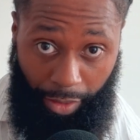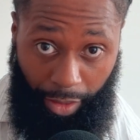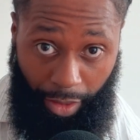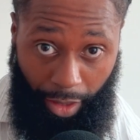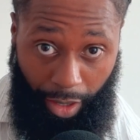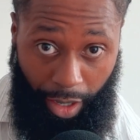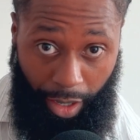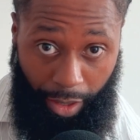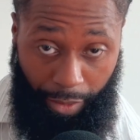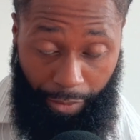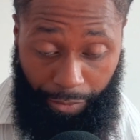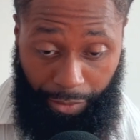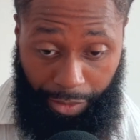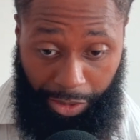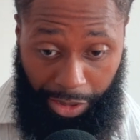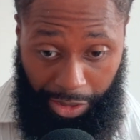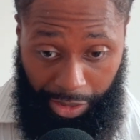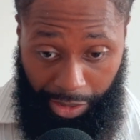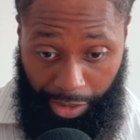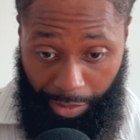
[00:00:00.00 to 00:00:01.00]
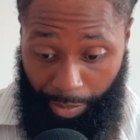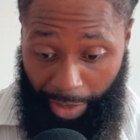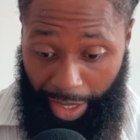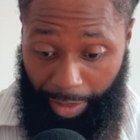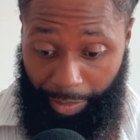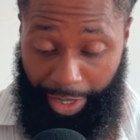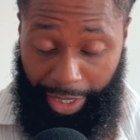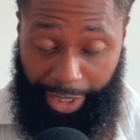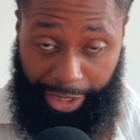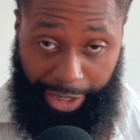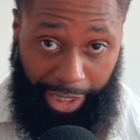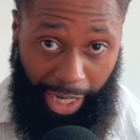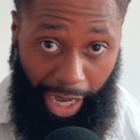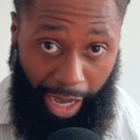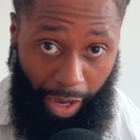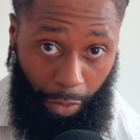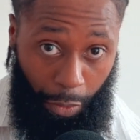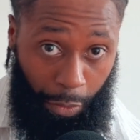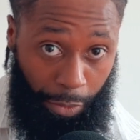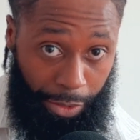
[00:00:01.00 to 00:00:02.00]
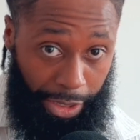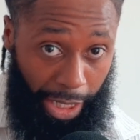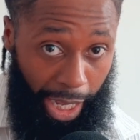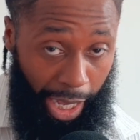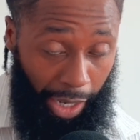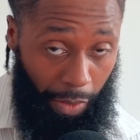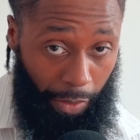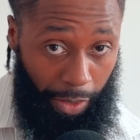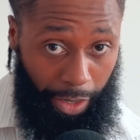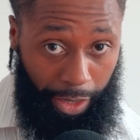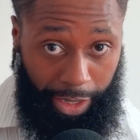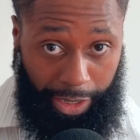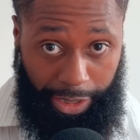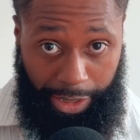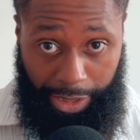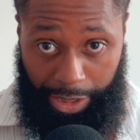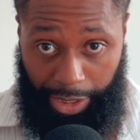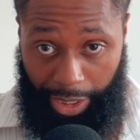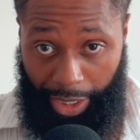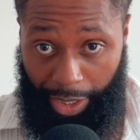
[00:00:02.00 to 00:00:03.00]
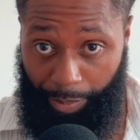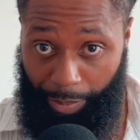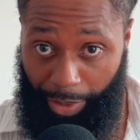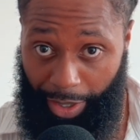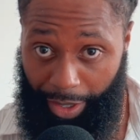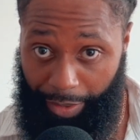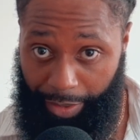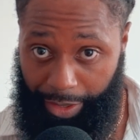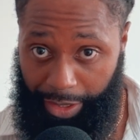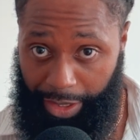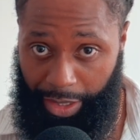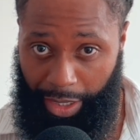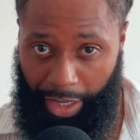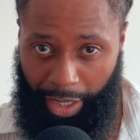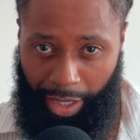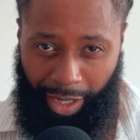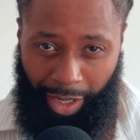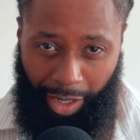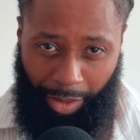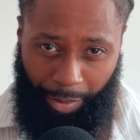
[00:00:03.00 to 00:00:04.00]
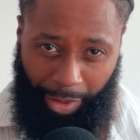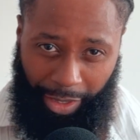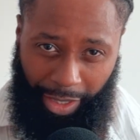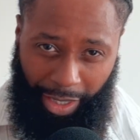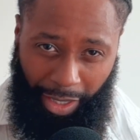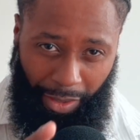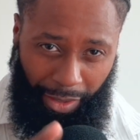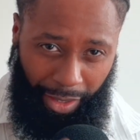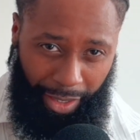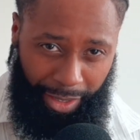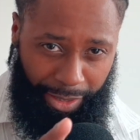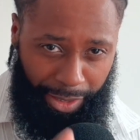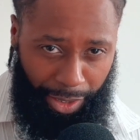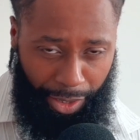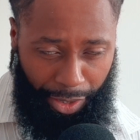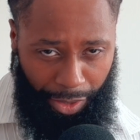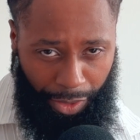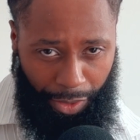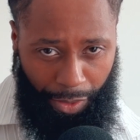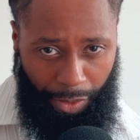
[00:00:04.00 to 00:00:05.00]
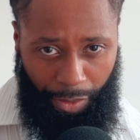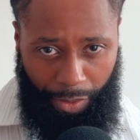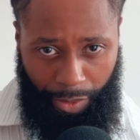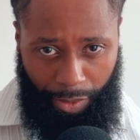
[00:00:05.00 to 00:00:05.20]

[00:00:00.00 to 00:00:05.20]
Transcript: of maybe a child who's not going to listen to their parents, but they'll listen to you.